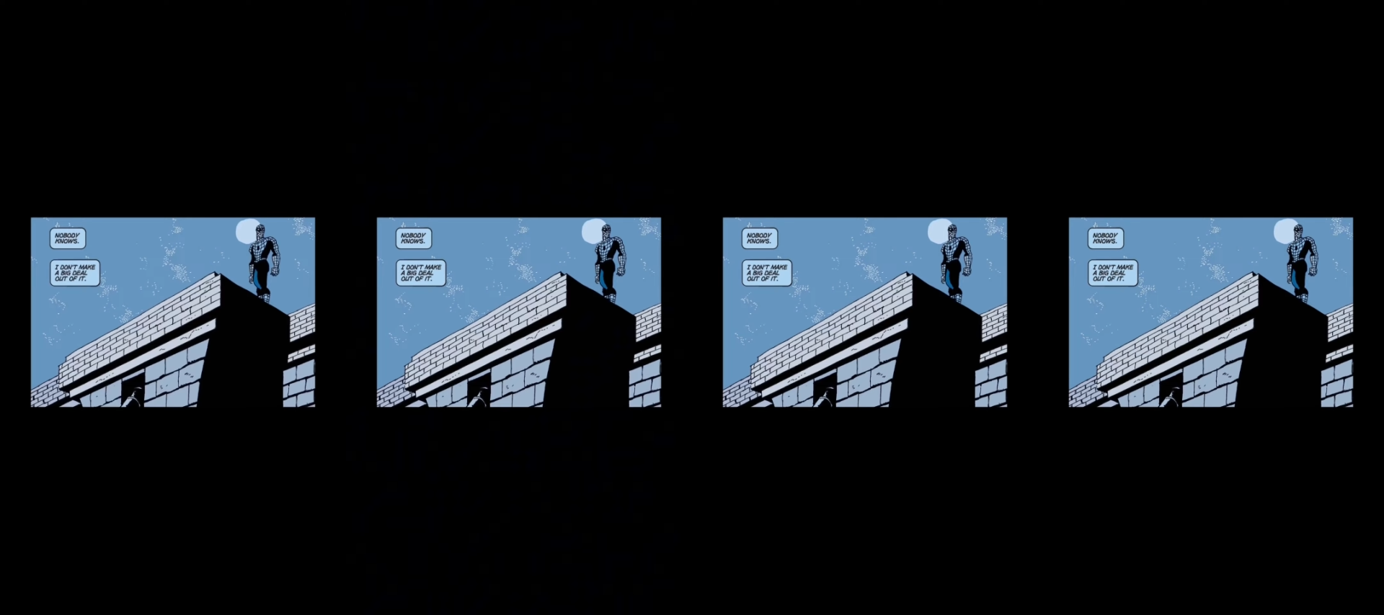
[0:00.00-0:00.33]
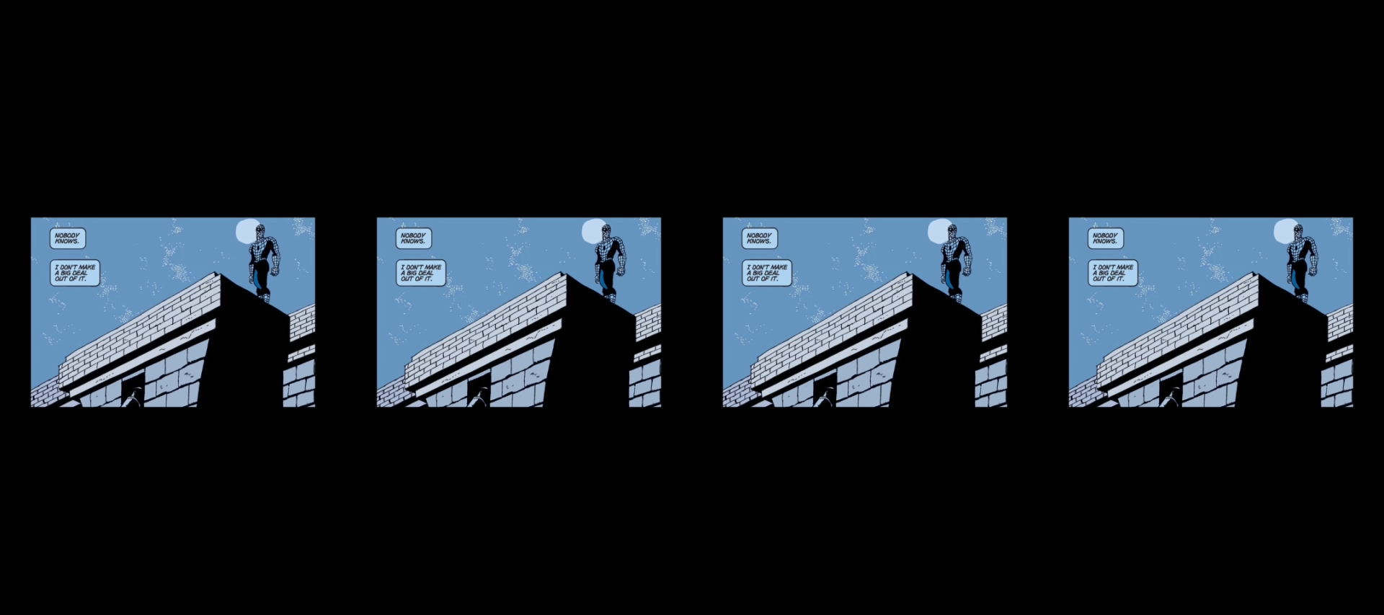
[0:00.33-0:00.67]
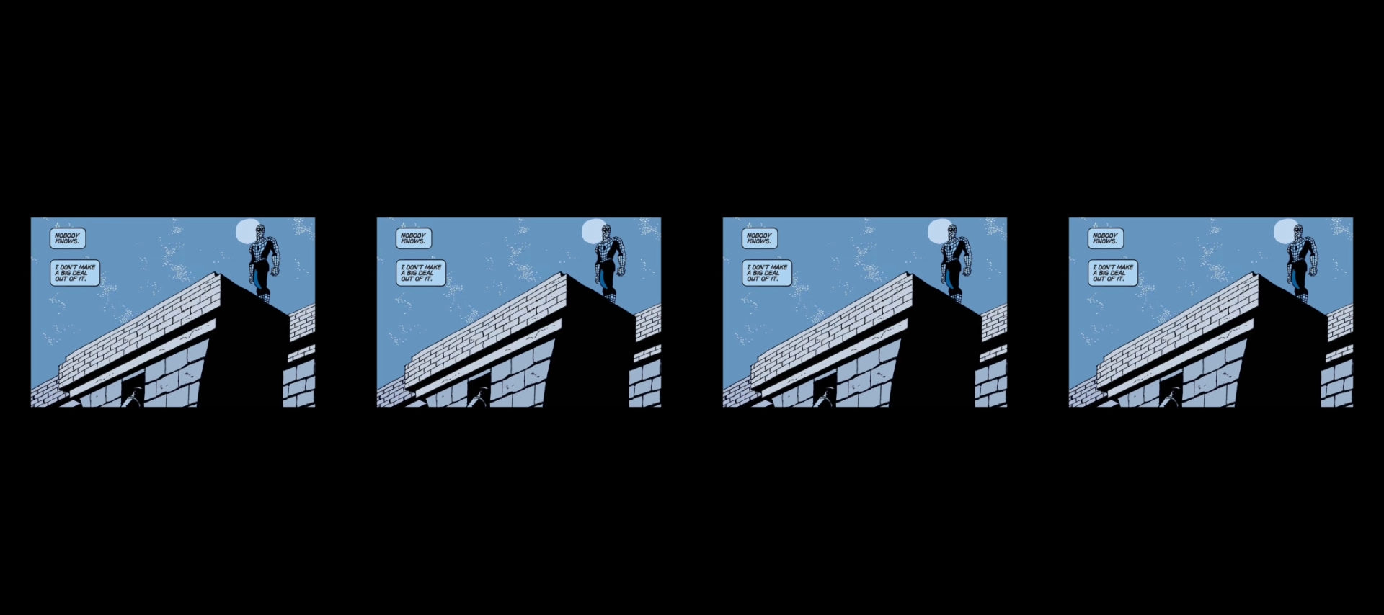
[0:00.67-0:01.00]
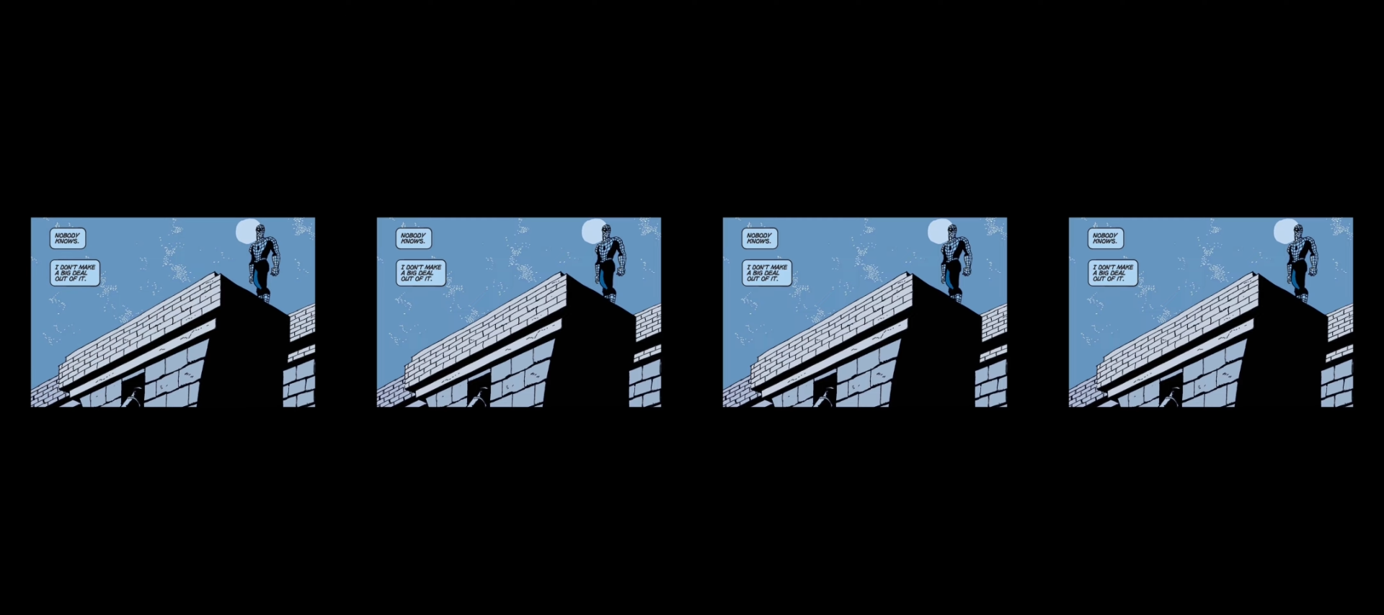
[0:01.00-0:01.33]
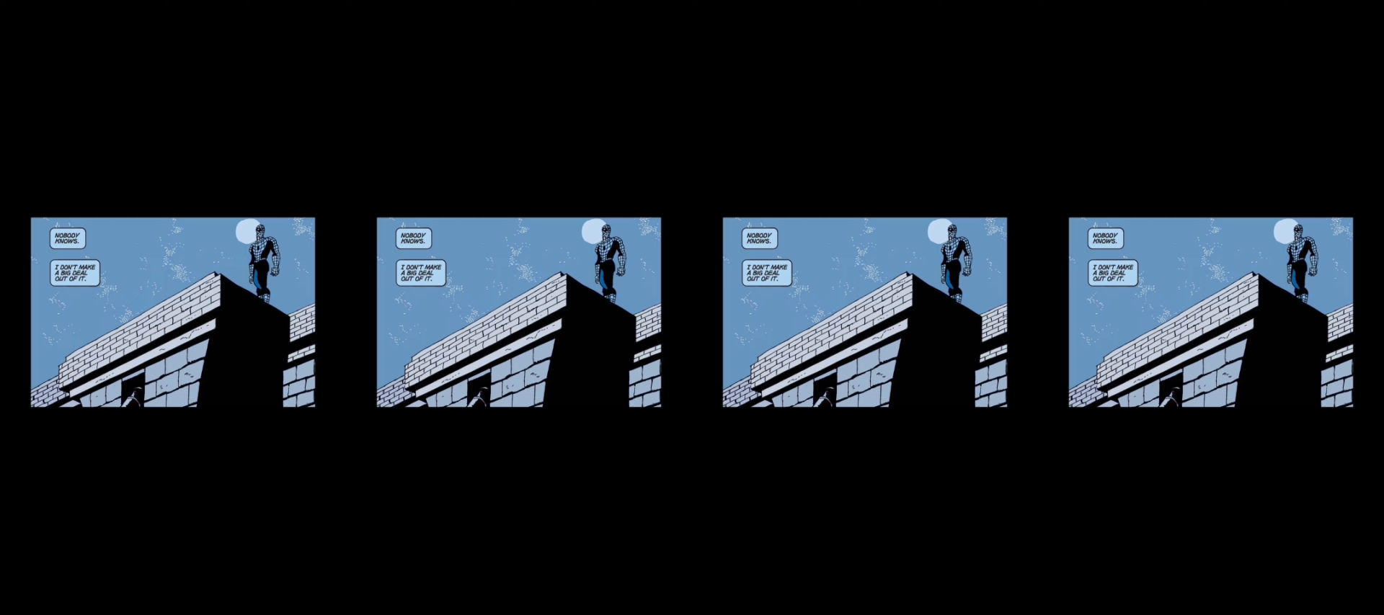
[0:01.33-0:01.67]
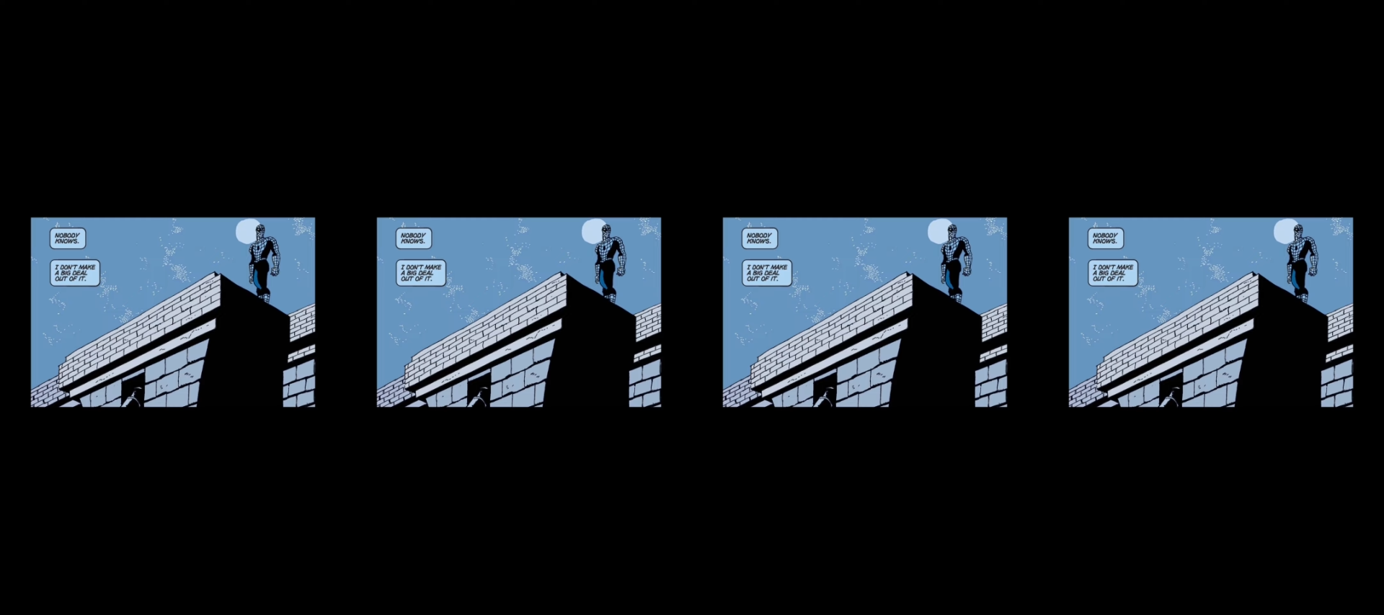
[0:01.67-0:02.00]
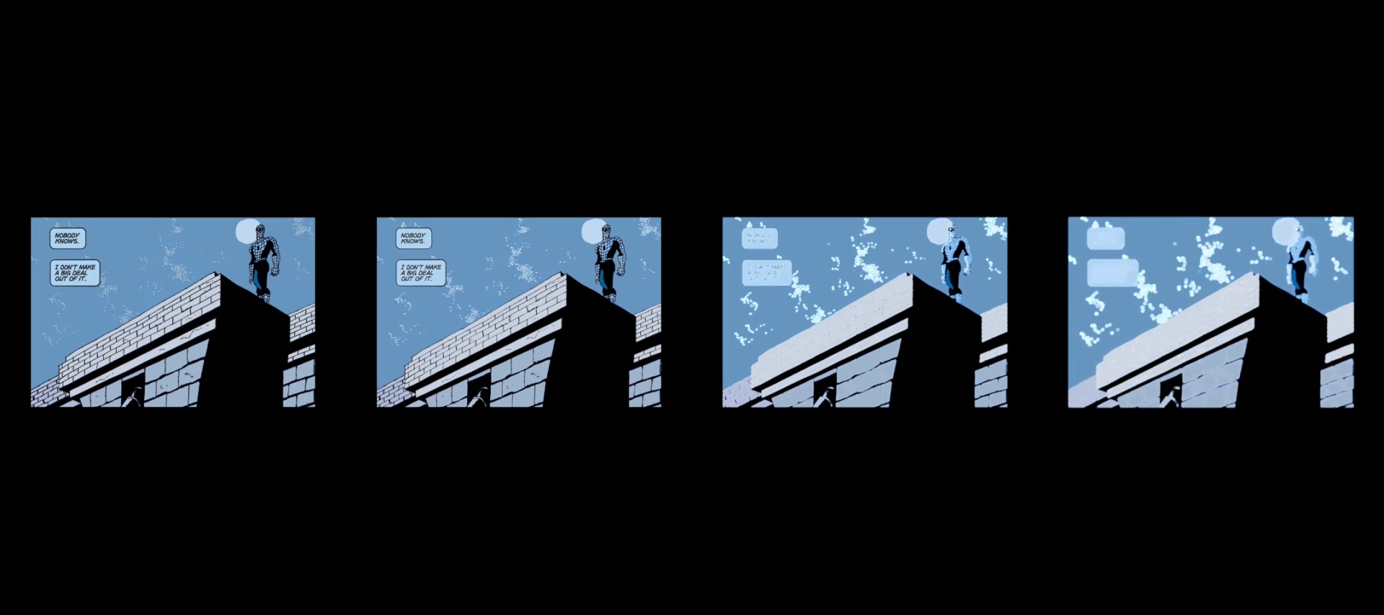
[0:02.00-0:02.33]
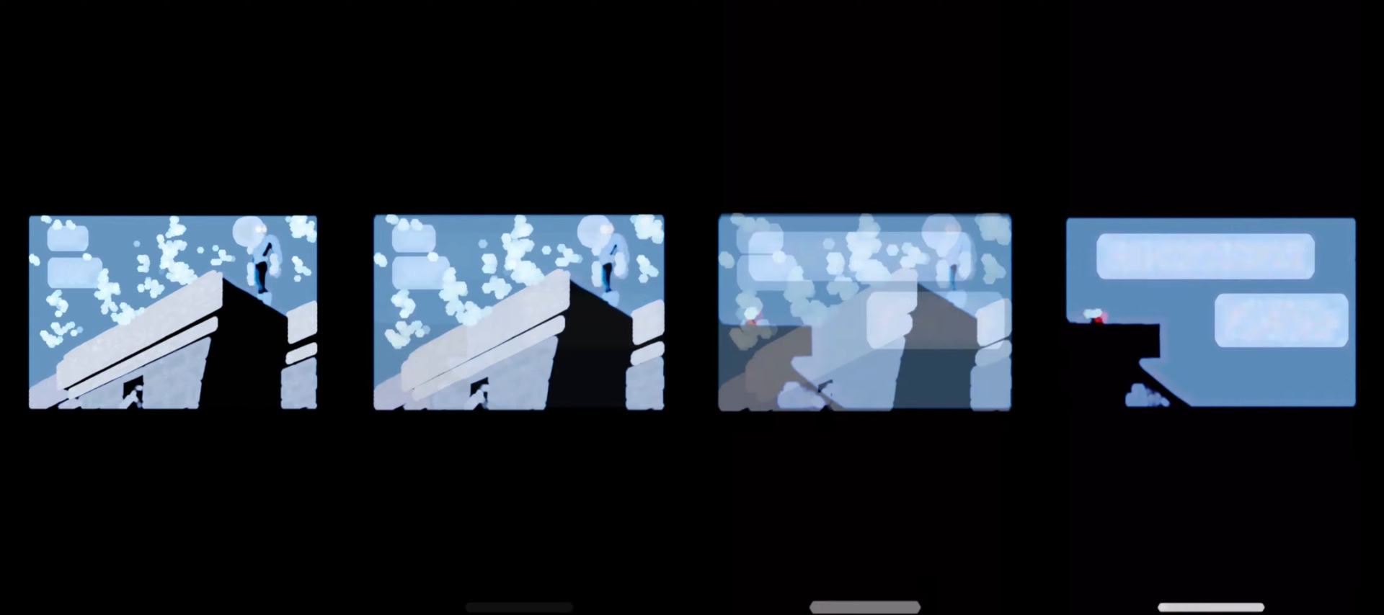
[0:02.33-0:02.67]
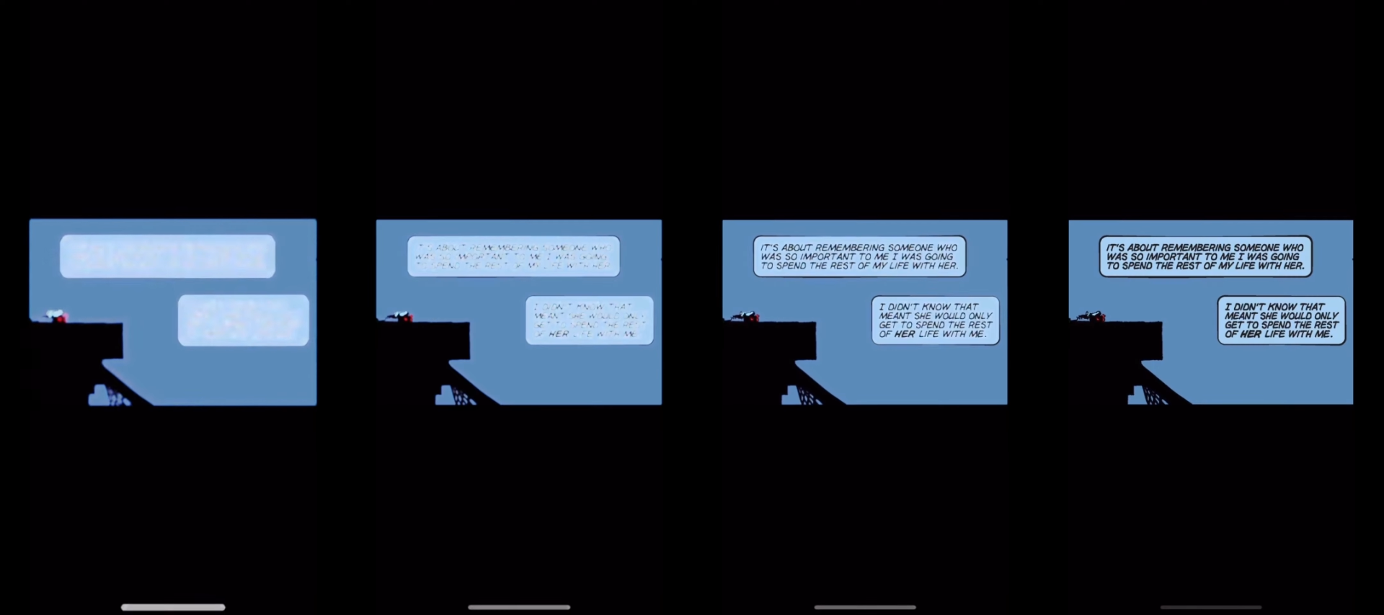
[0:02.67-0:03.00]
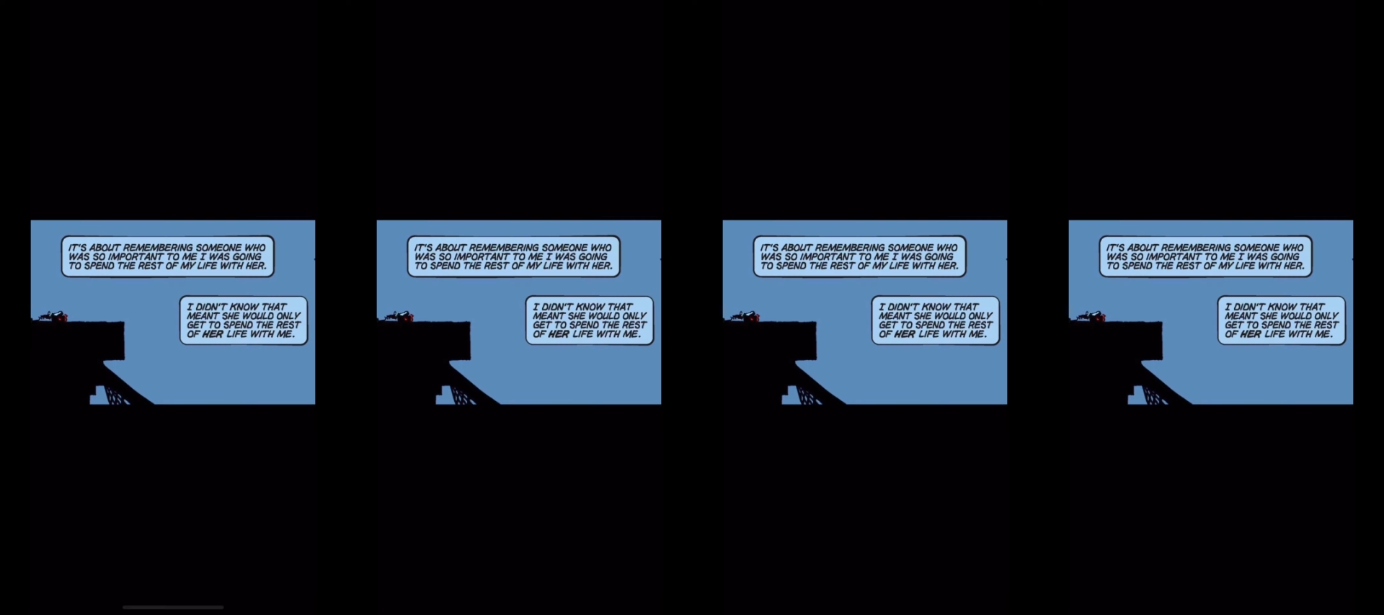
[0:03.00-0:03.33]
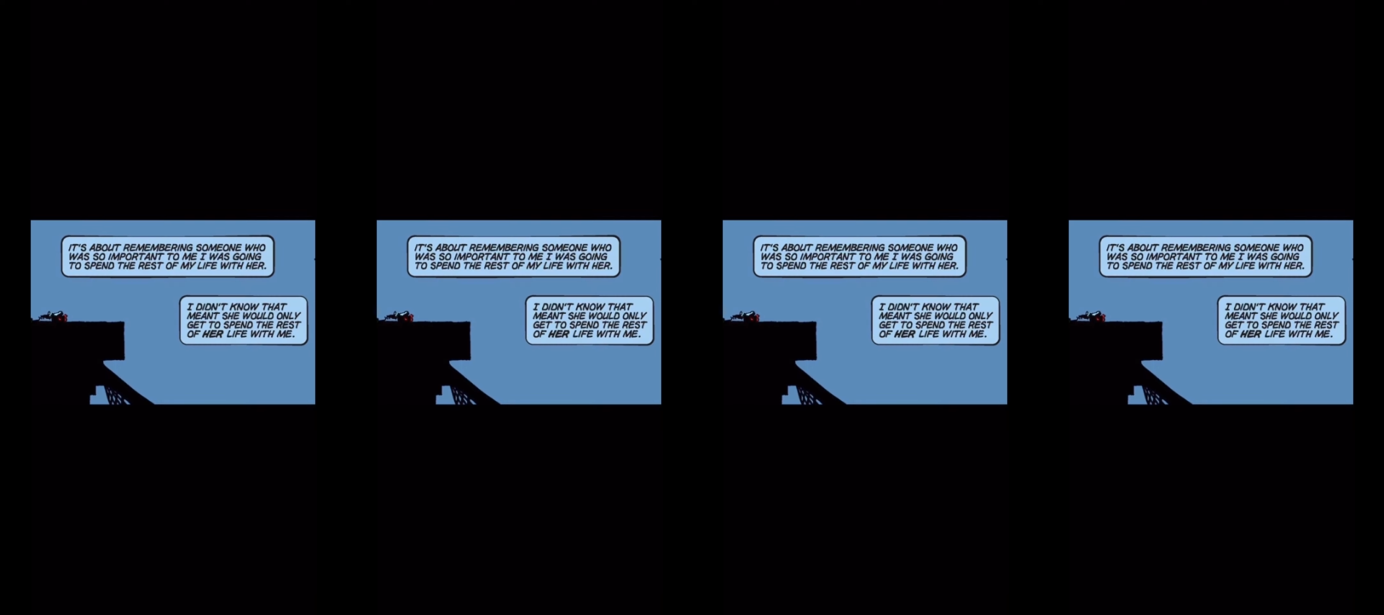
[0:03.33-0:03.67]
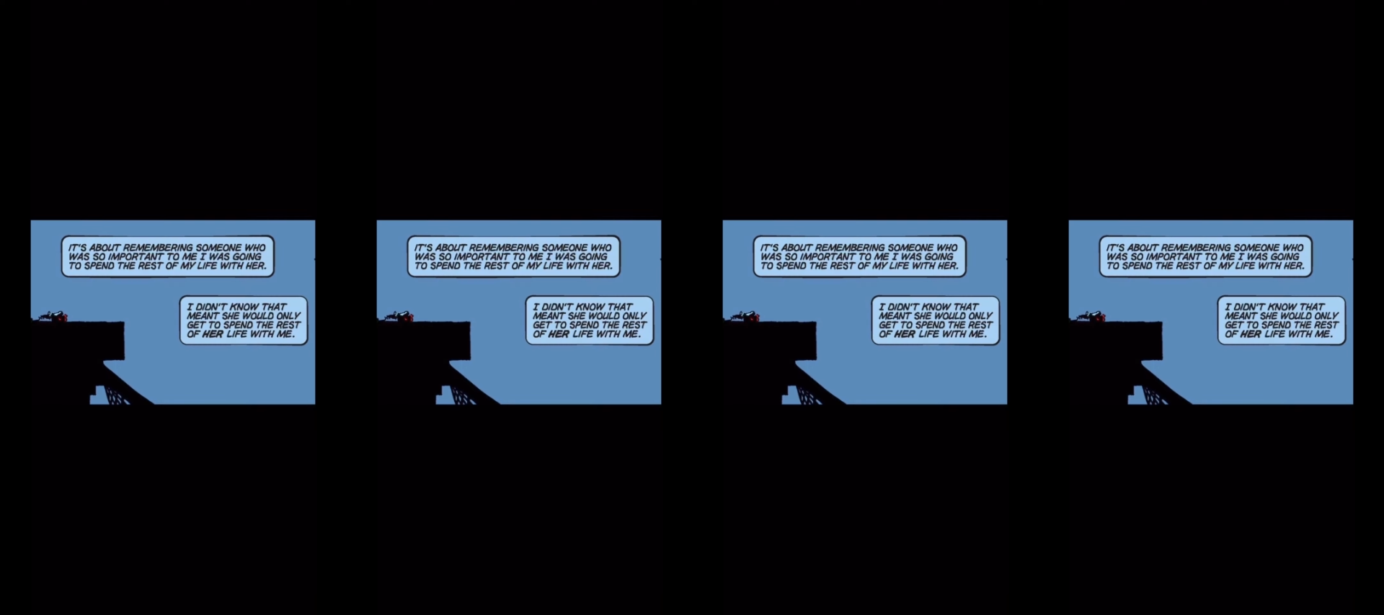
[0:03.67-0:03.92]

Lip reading: (no speaker visible)